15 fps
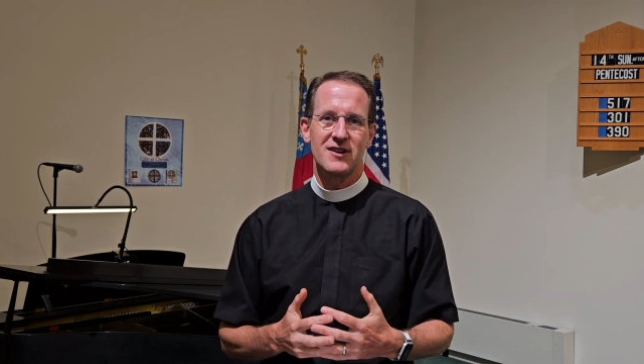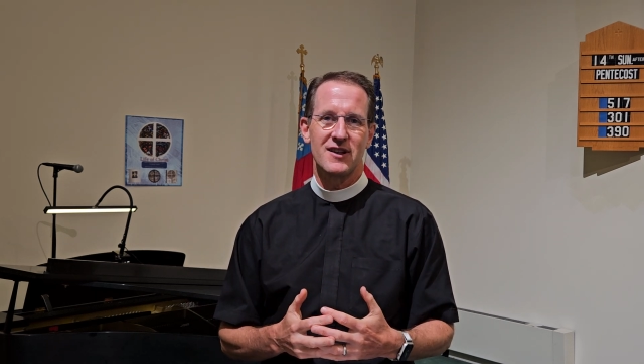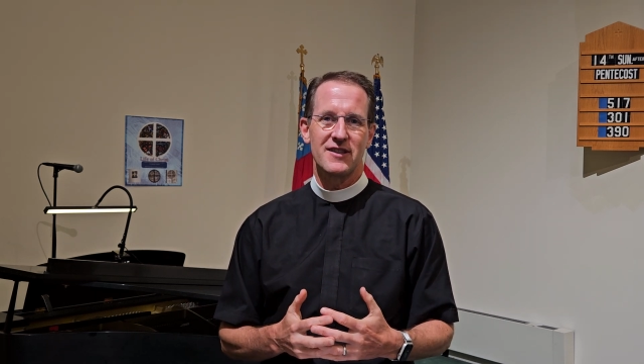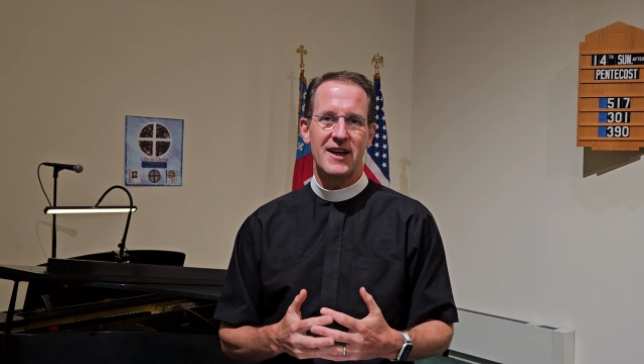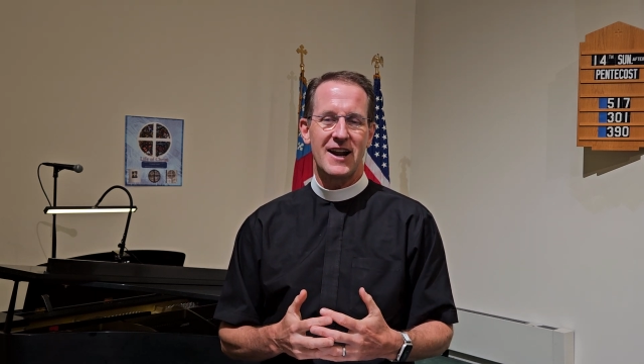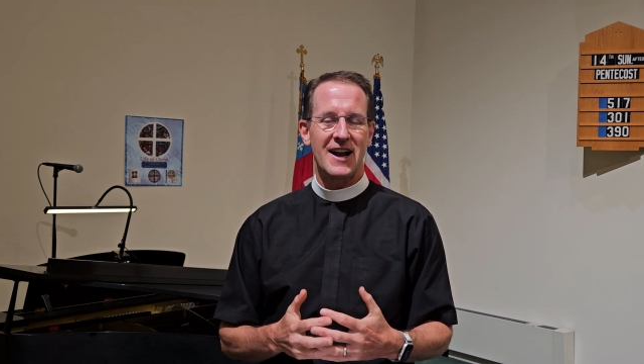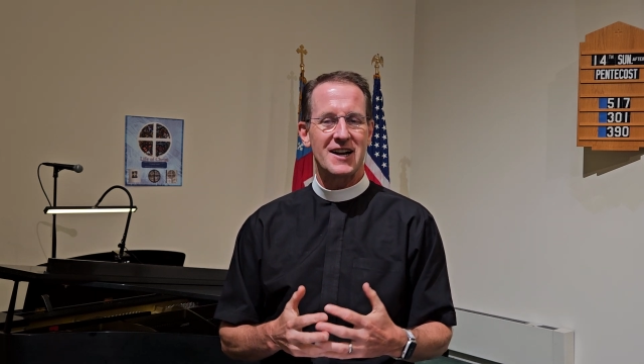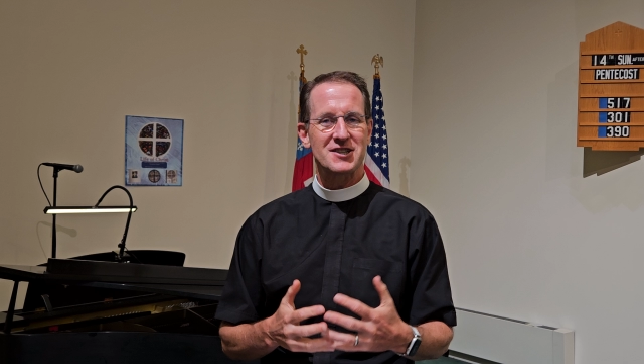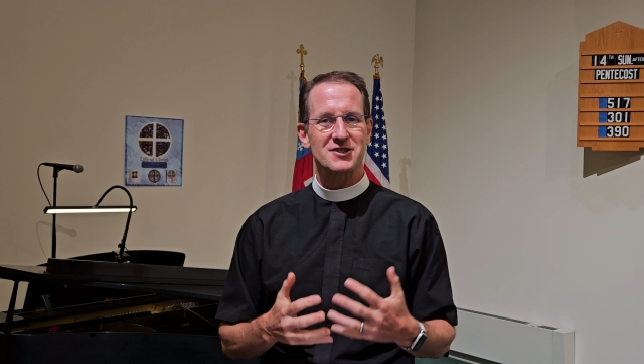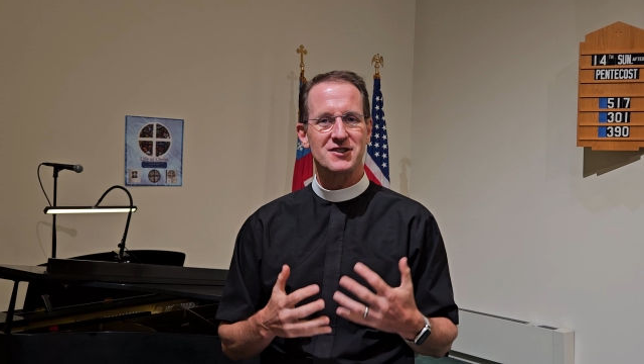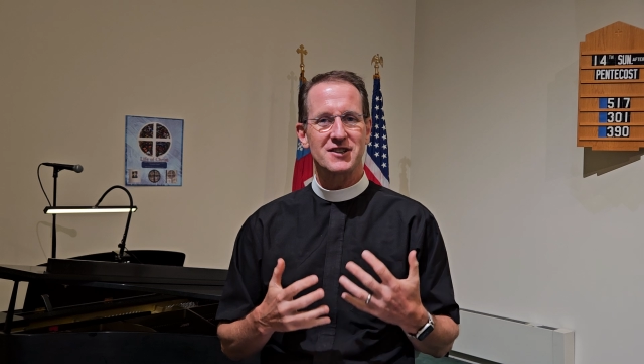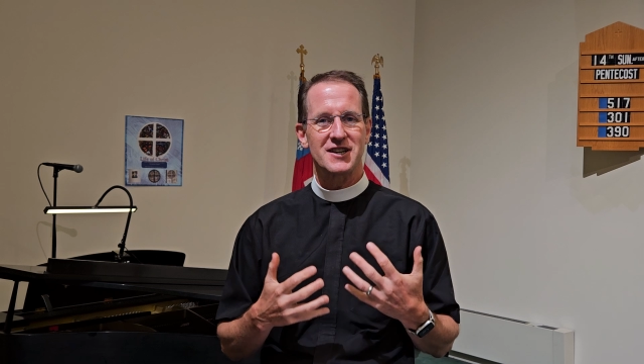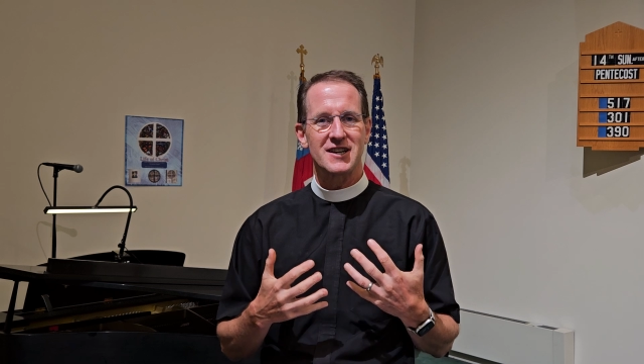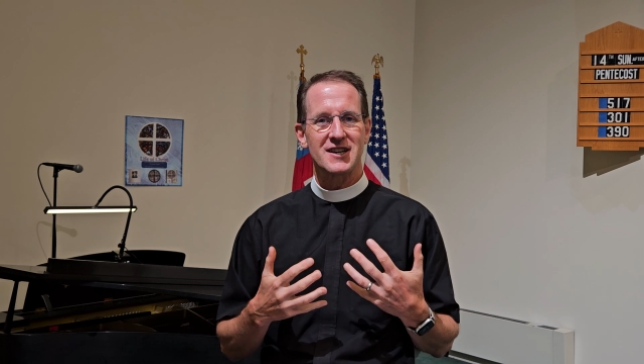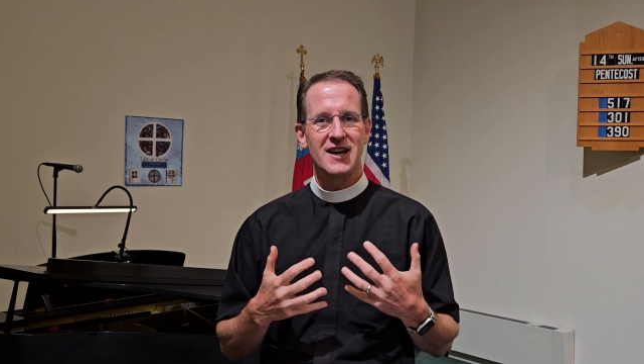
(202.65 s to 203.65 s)
that
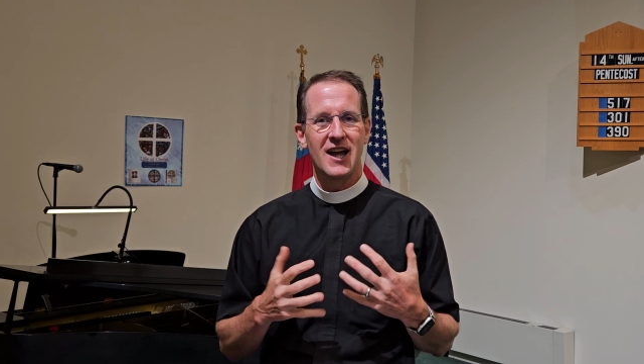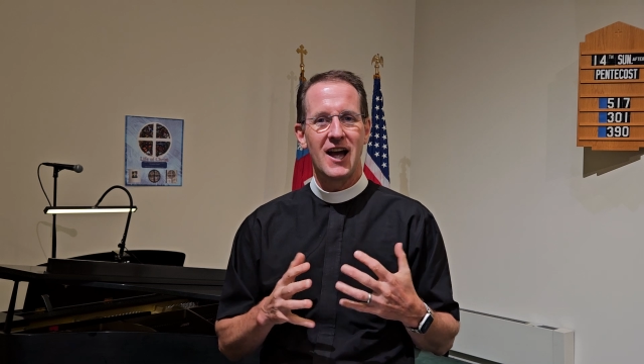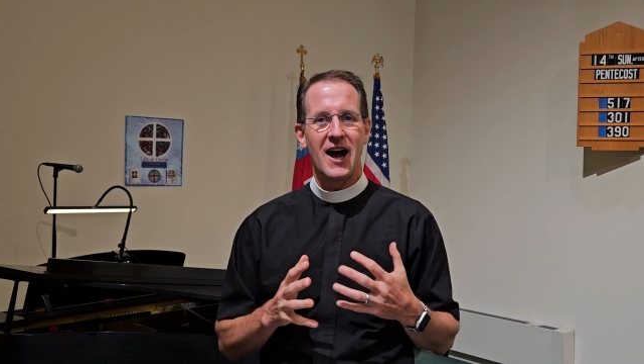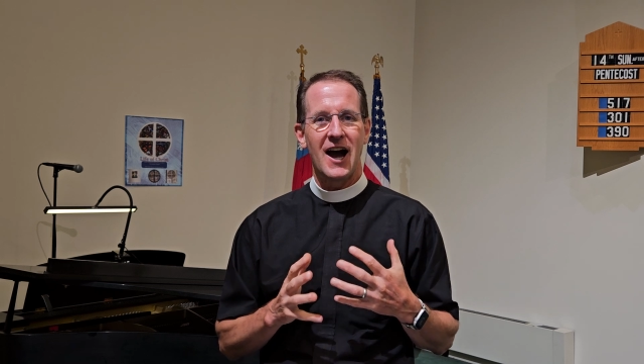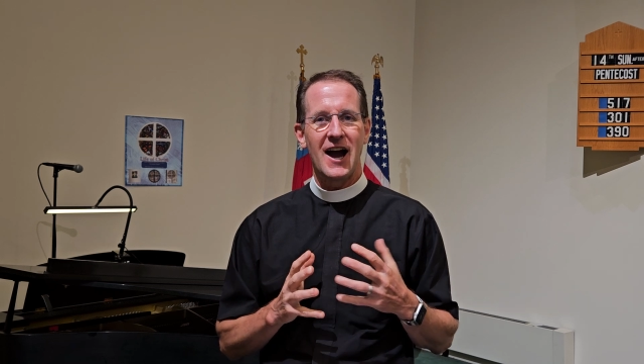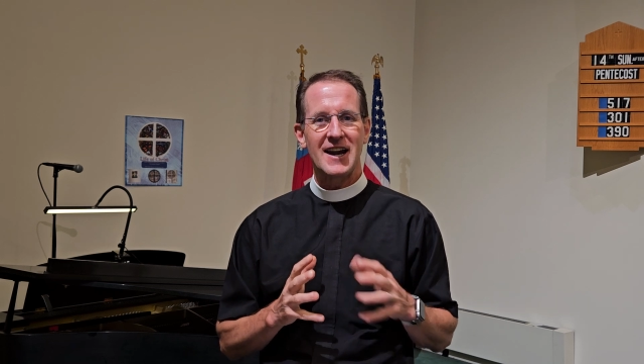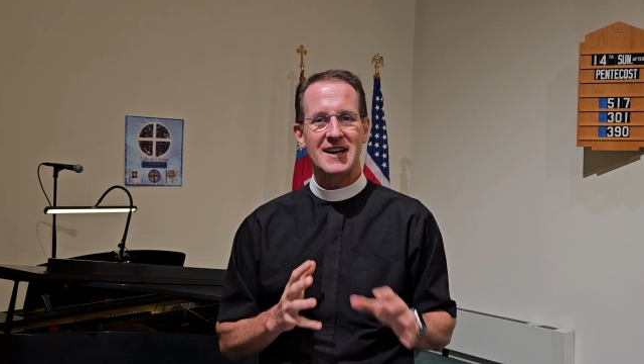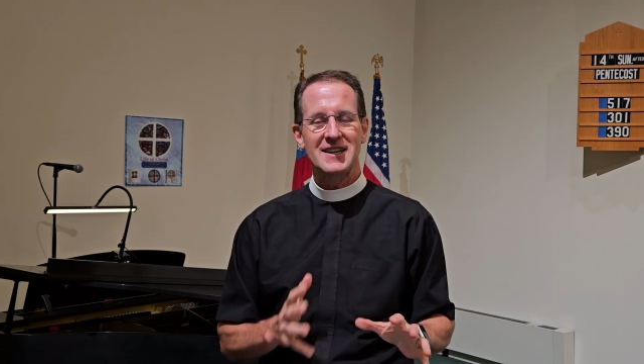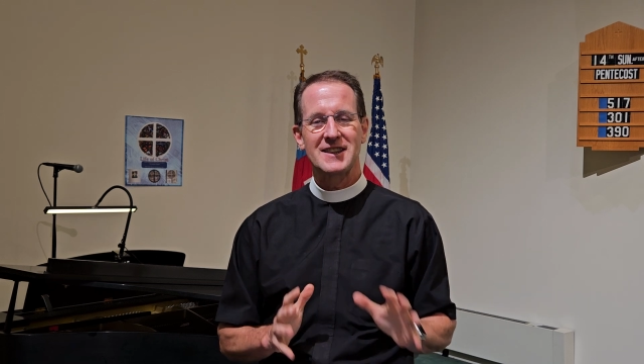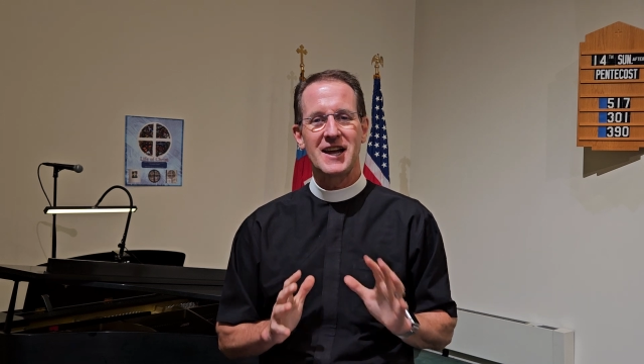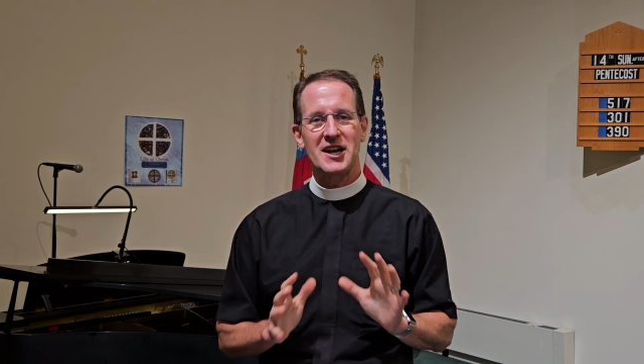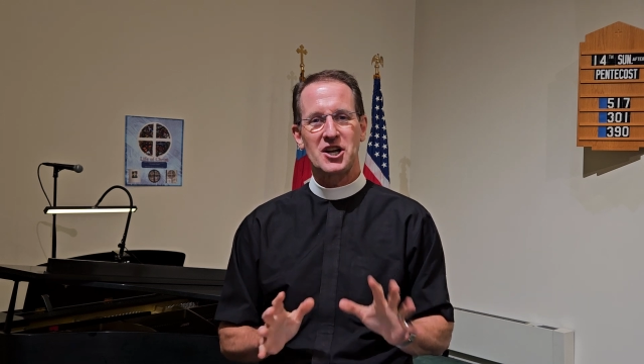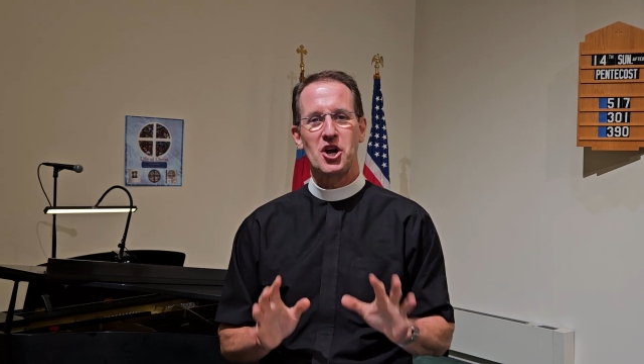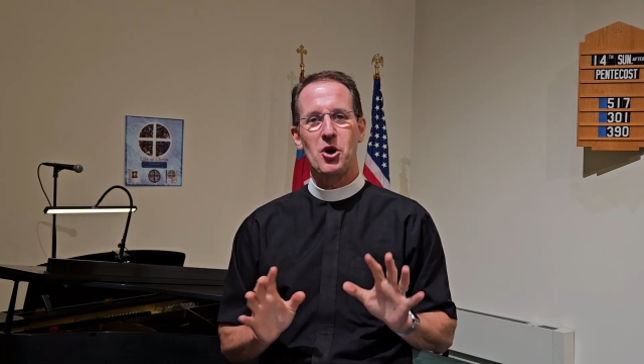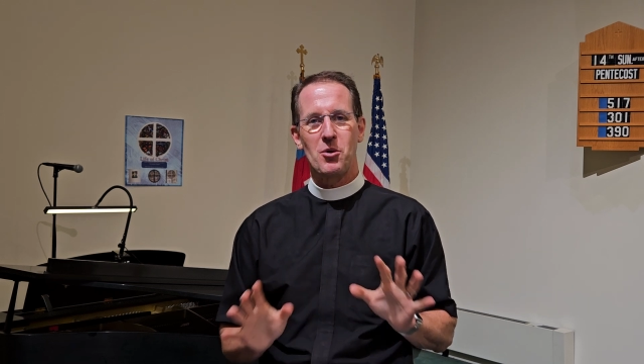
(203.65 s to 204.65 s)
actually I can
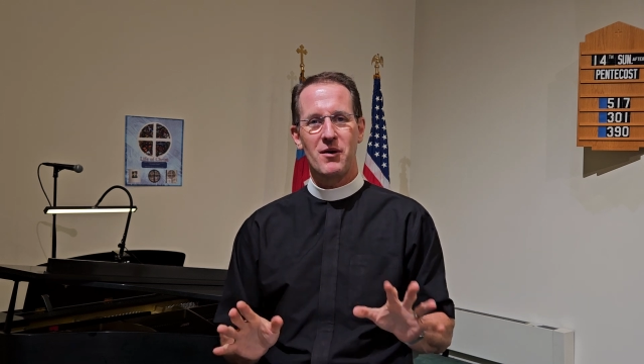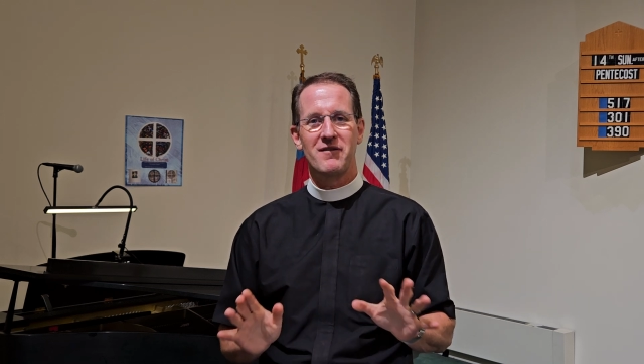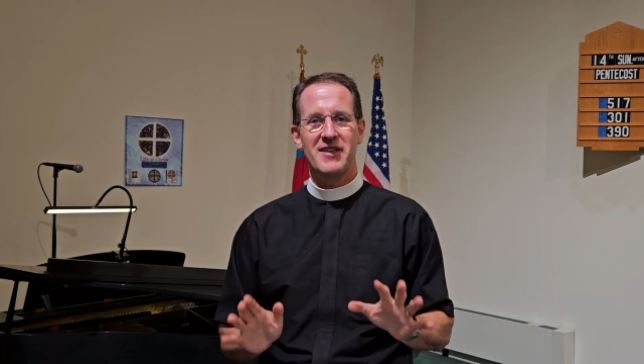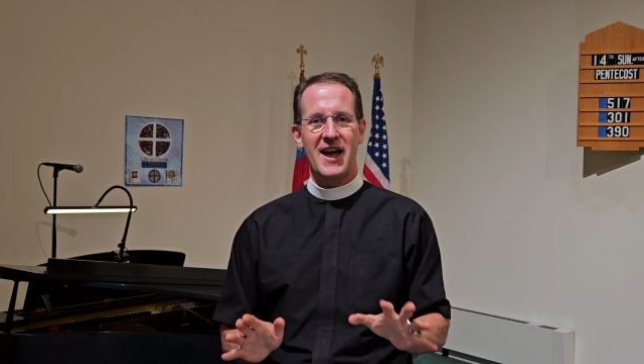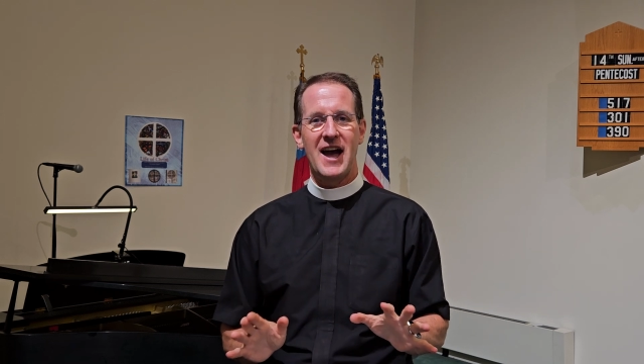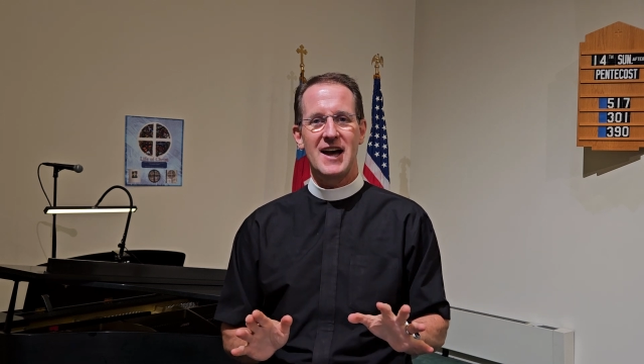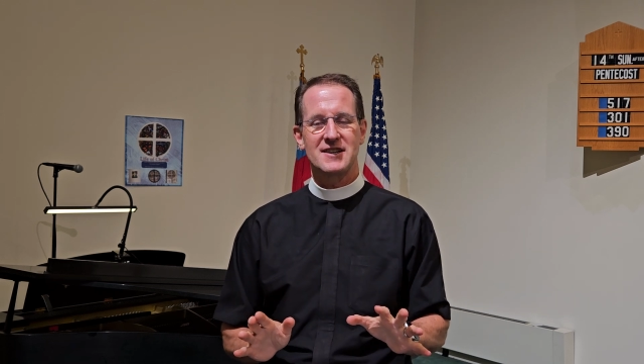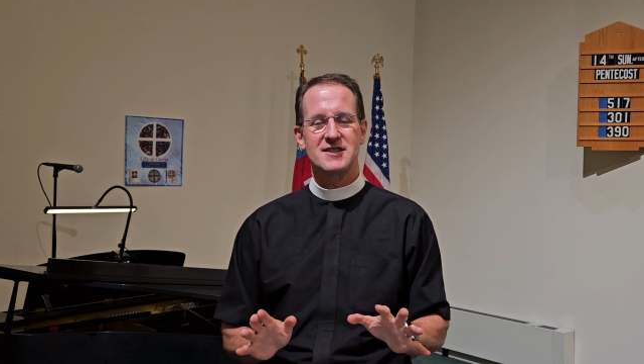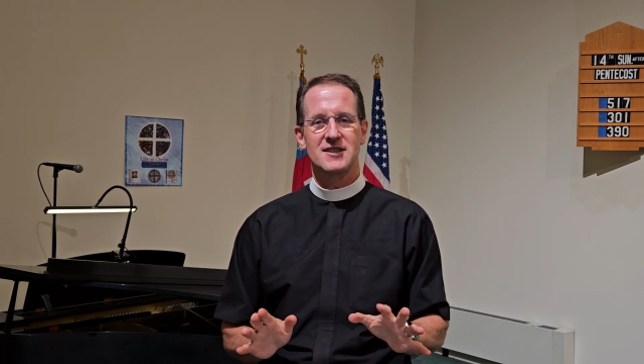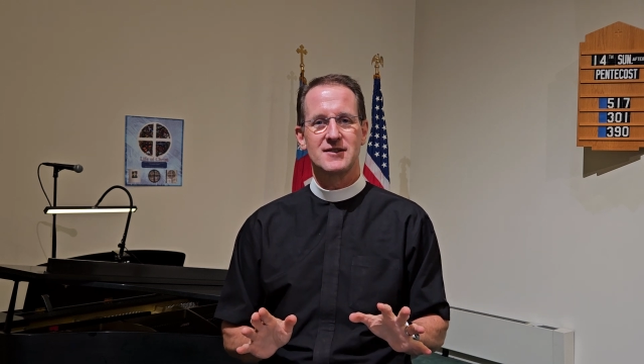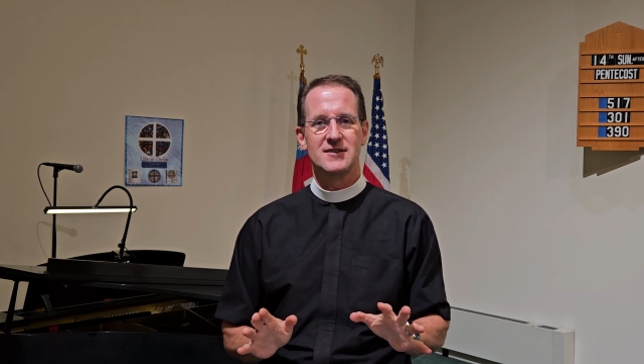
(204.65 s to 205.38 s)
let go of that.